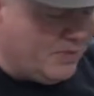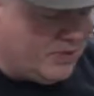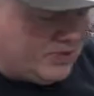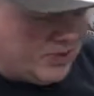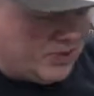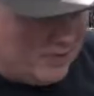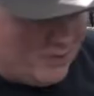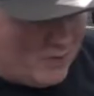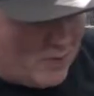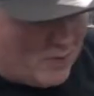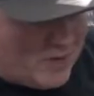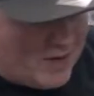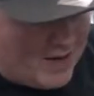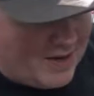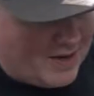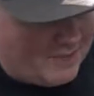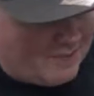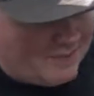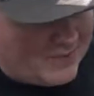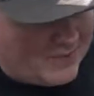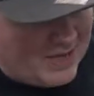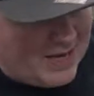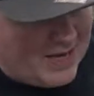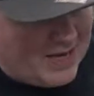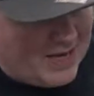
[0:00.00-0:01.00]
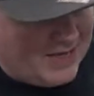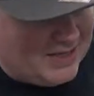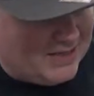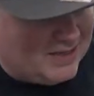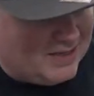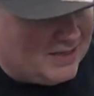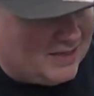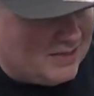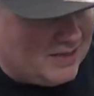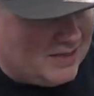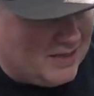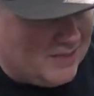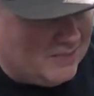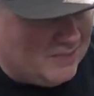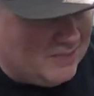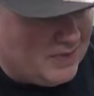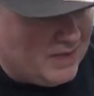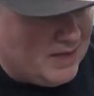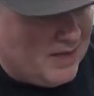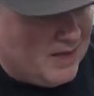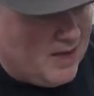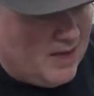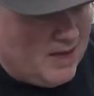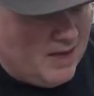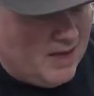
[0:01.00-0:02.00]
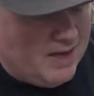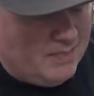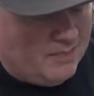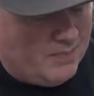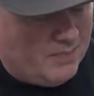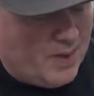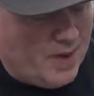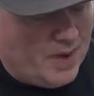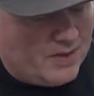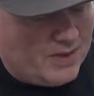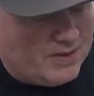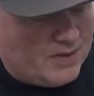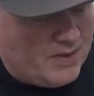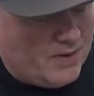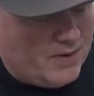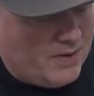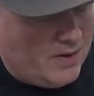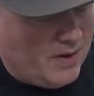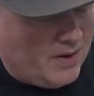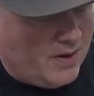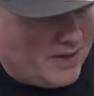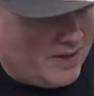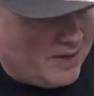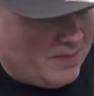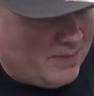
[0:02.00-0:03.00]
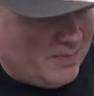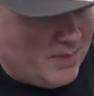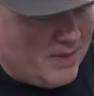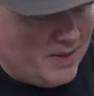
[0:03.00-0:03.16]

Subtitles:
be shovelware, and but I do like them.